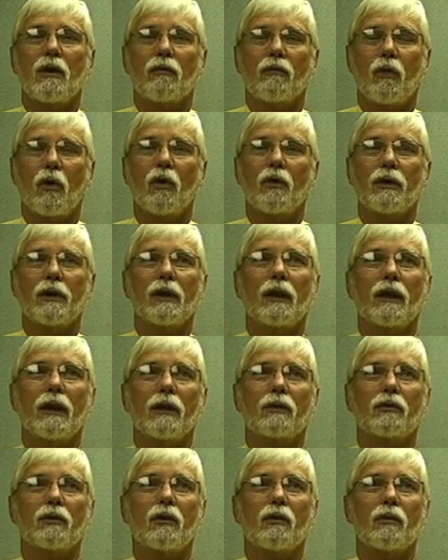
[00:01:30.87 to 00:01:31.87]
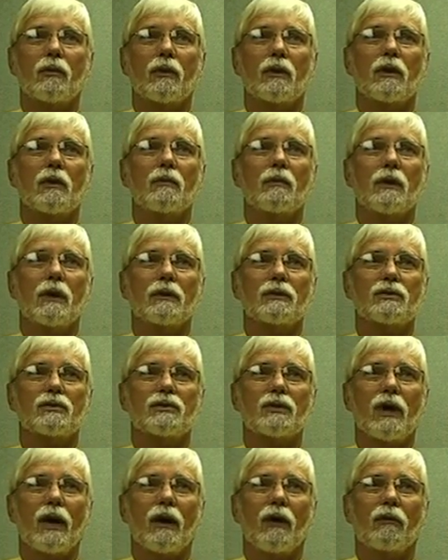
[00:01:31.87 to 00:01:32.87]
for the electrical room
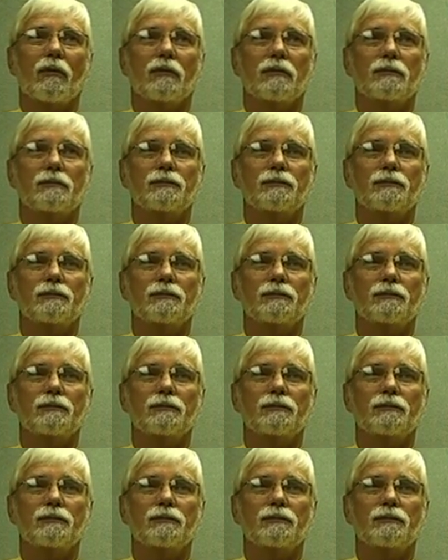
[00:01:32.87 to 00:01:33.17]
itself.